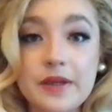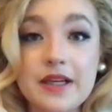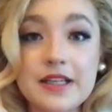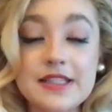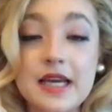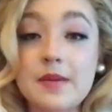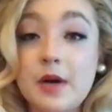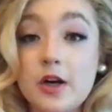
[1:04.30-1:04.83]

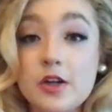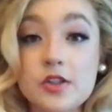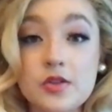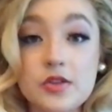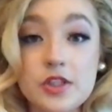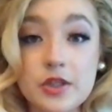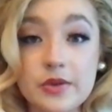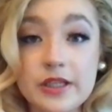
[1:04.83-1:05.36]
because I'm also
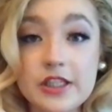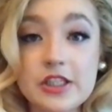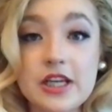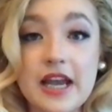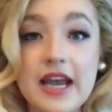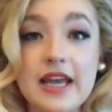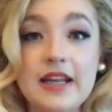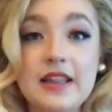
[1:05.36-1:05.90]
Jewish,
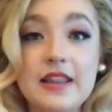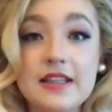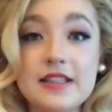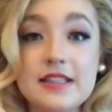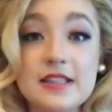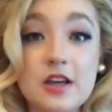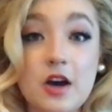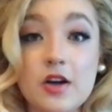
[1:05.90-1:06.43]
and
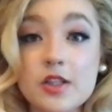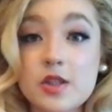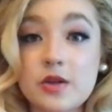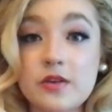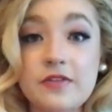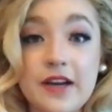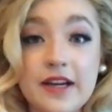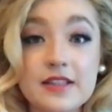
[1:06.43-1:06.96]
this also
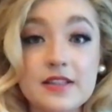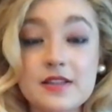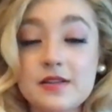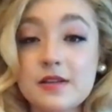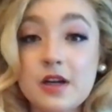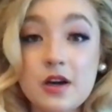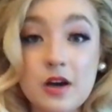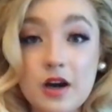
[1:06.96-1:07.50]
affects
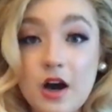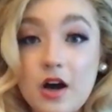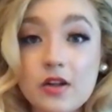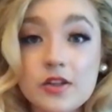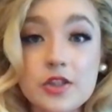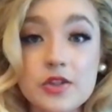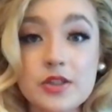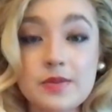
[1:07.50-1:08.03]
all
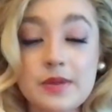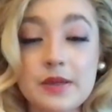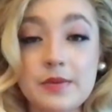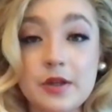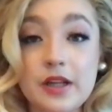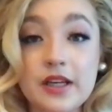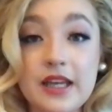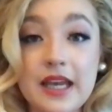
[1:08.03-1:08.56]
Jewish people
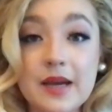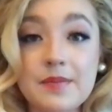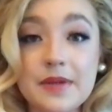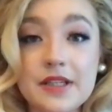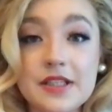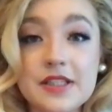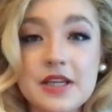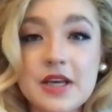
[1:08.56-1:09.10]
on
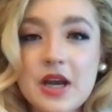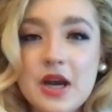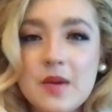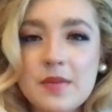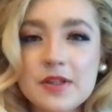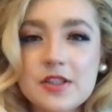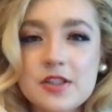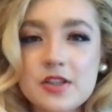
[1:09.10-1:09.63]
campus.
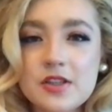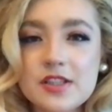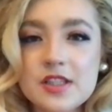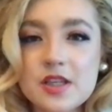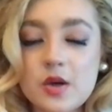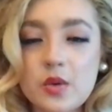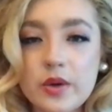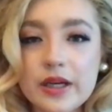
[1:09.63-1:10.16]
But students
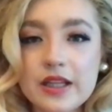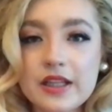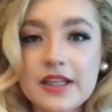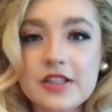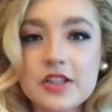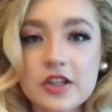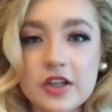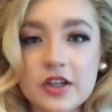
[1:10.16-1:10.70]
quickly
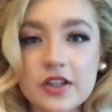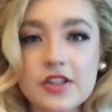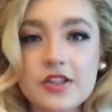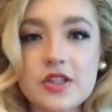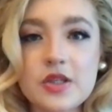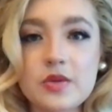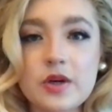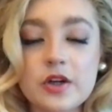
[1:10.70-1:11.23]
turned
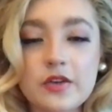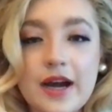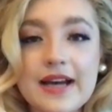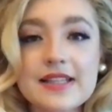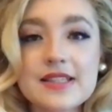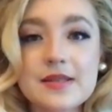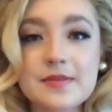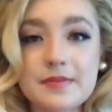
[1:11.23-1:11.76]
to
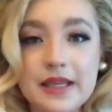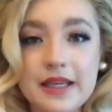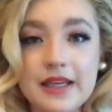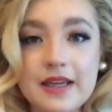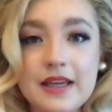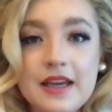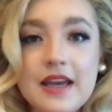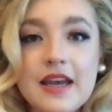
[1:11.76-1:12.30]
harass
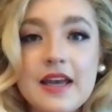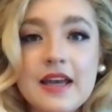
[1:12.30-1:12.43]
me.